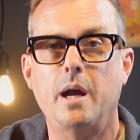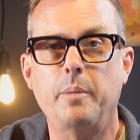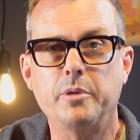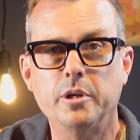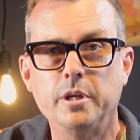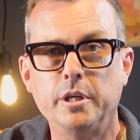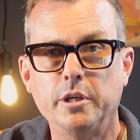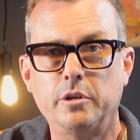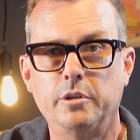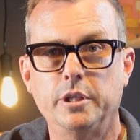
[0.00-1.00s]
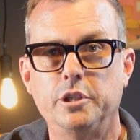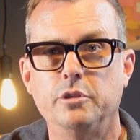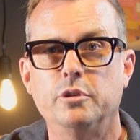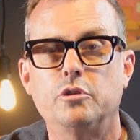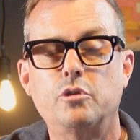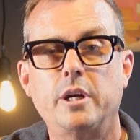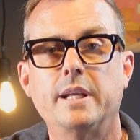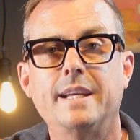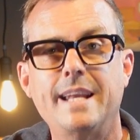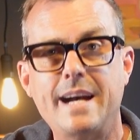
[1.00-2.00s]
I'm going to encourage you to try
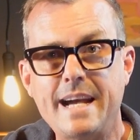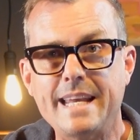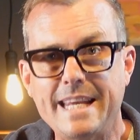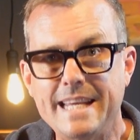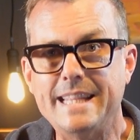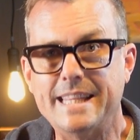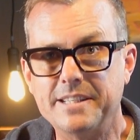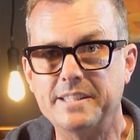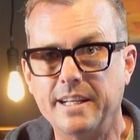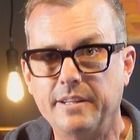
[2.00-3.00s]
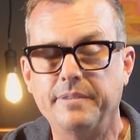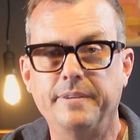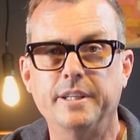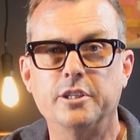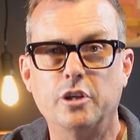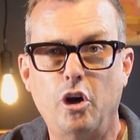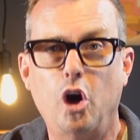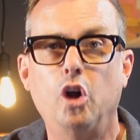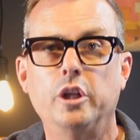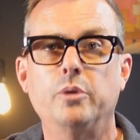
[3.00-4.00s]
to not eat this elephant
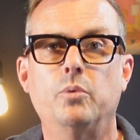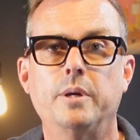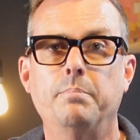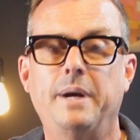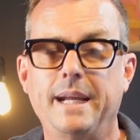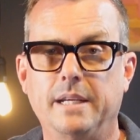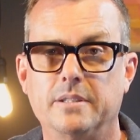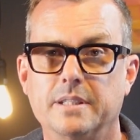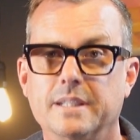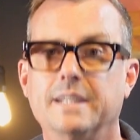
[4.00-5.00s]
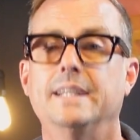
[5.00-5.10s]
all in one bite.